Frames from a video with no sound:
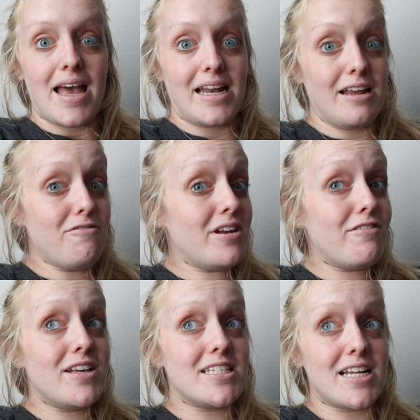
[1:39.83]
And even
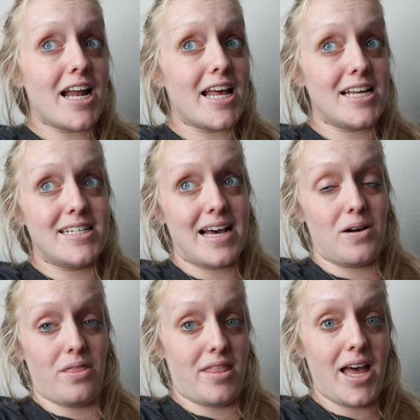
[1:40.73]
if he's not head
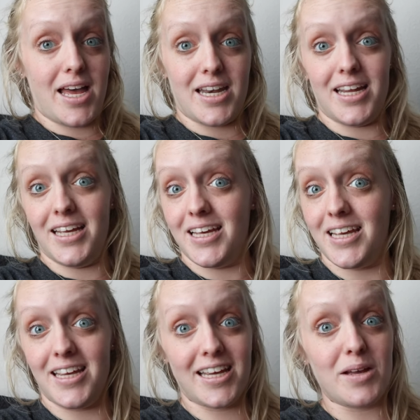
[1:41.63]
down then,
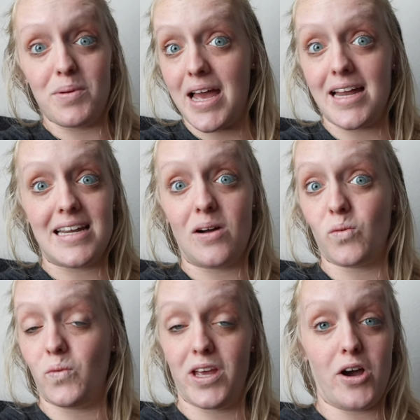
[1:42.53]
he could be head down
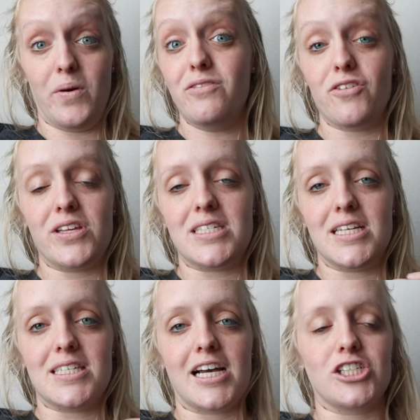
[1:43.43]
when we go in for the
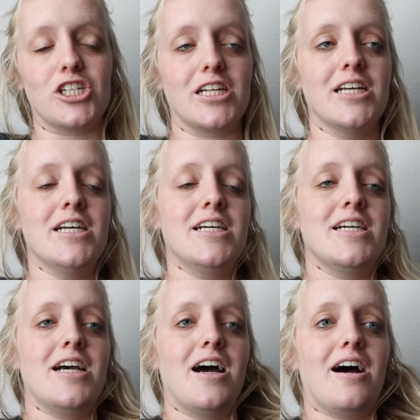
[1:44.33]
C section.
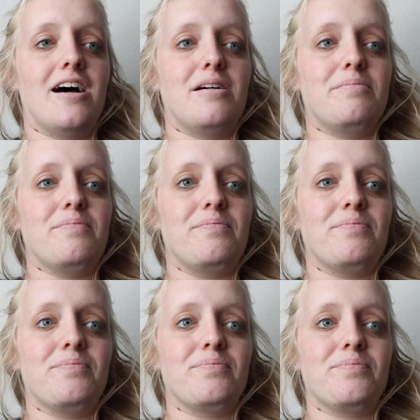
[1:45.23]
Um,
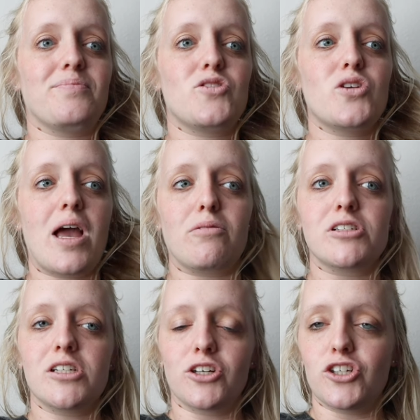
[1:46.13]
so, yeah, we're
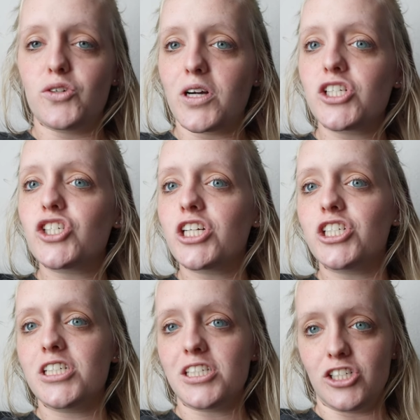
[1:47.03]
still going to do our
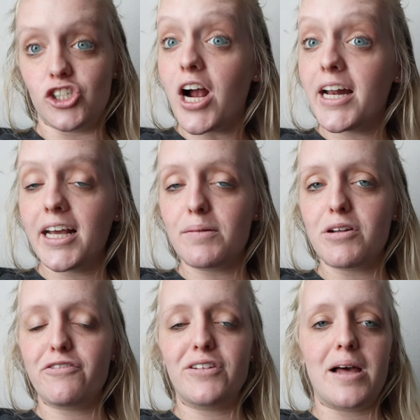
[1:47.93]
stretches and try to get
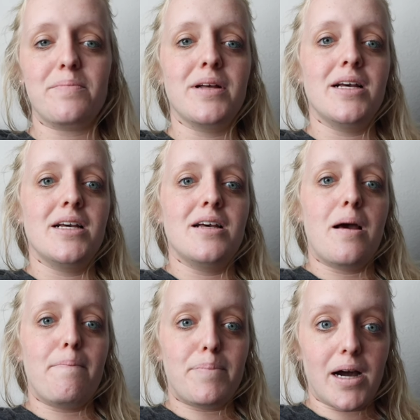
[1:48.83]
him to flip,
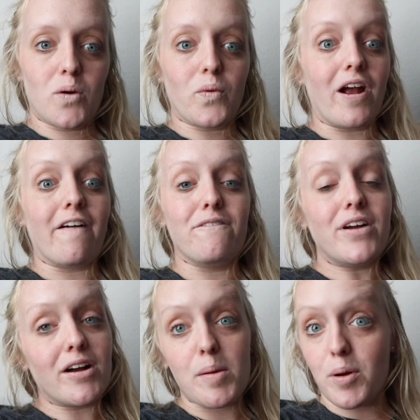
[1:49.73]
but we are
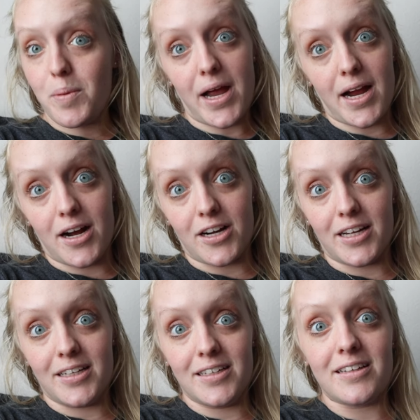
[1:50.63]
very prepared
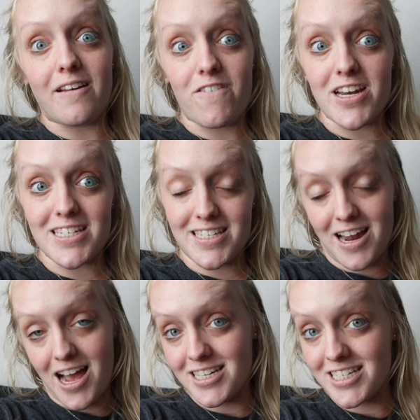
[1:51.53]
if he does not.